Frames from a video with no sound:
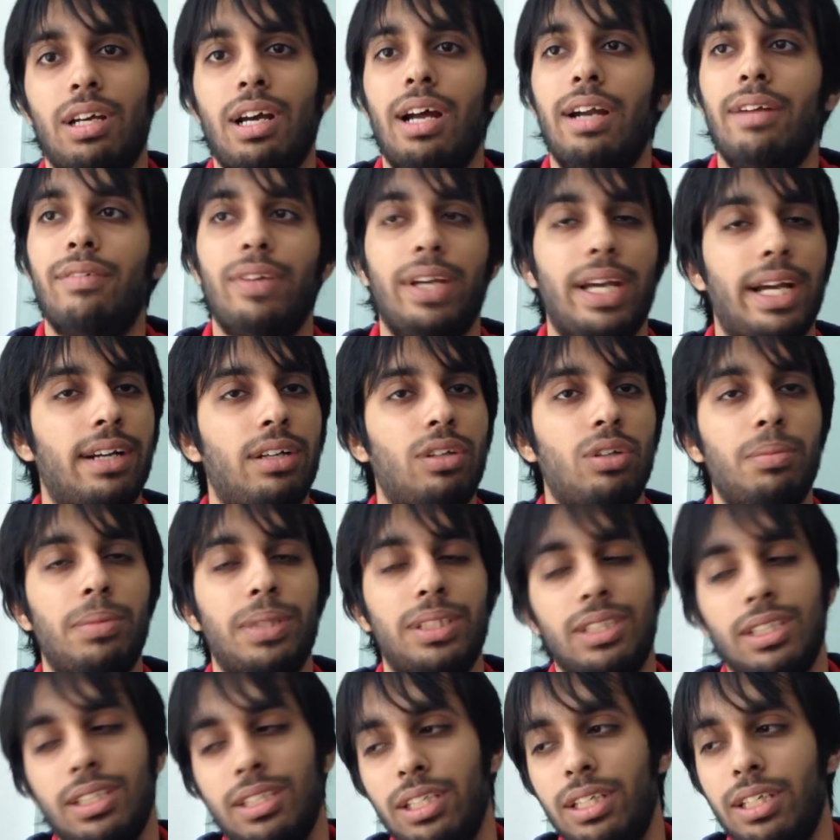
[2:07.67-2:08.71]
and we had to
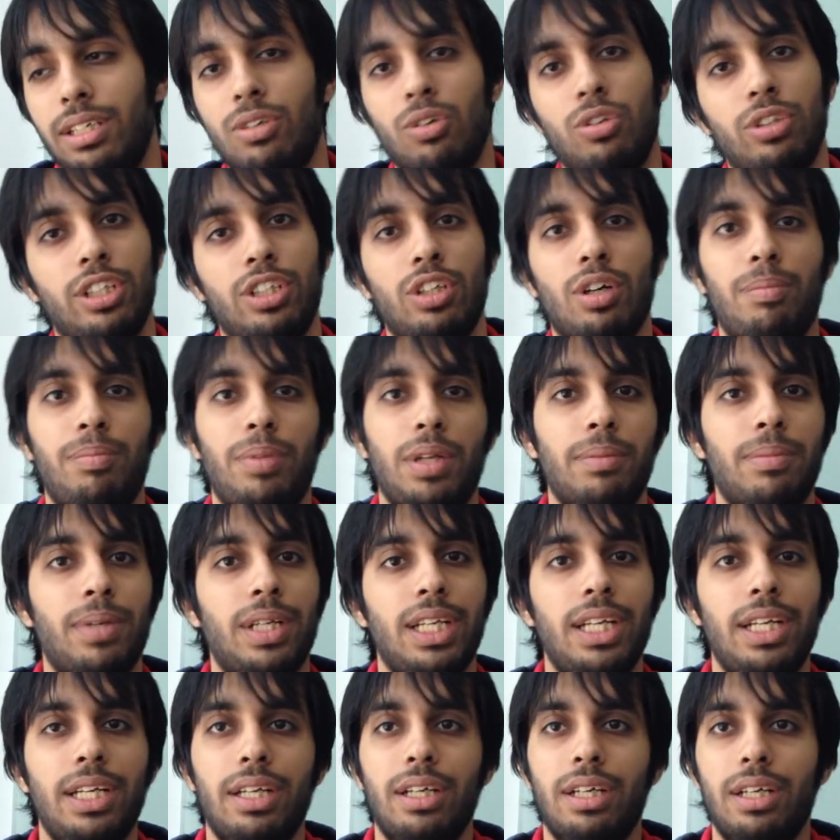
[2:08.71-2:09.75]
basically code it
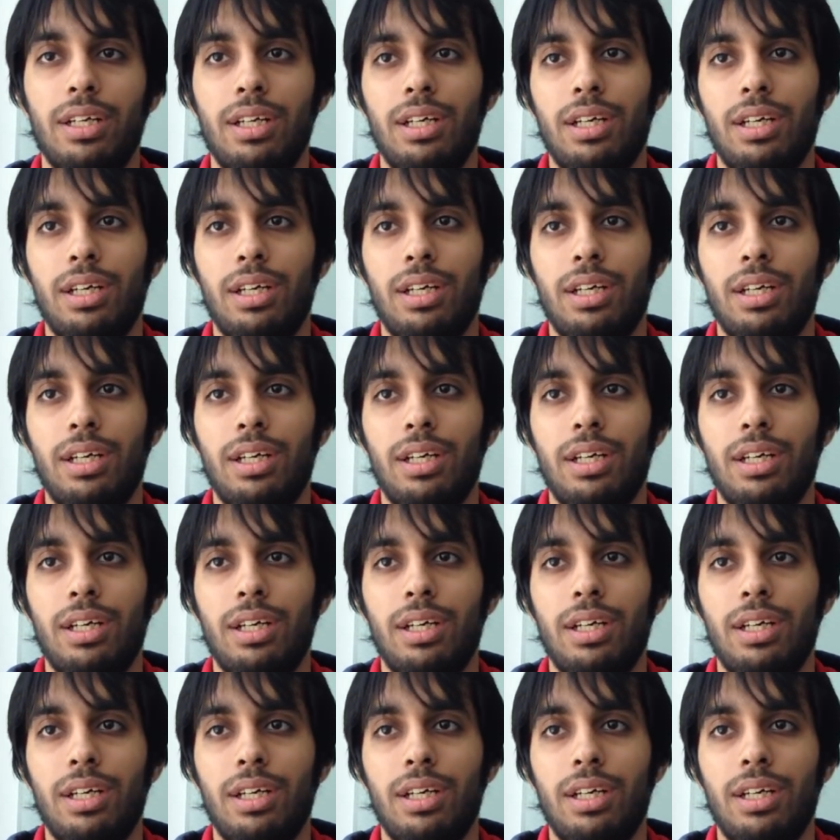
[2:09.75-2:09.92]
optimally.